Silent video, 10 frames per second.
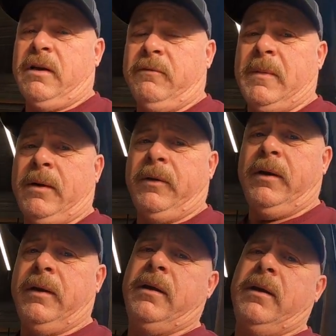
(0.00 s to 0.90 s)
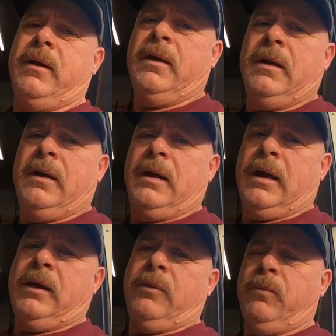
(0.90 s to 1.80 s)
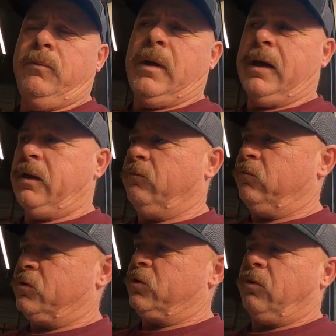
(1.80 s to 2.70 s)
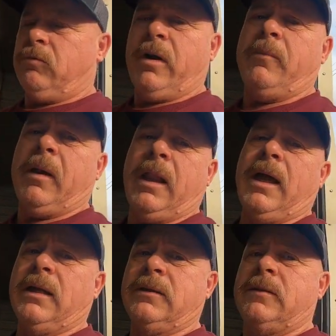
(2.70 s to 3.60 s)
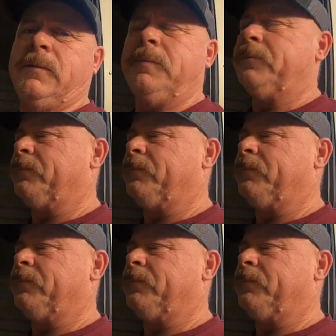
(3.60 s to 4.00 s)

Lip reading: valve mounted, and then I can start running my lines.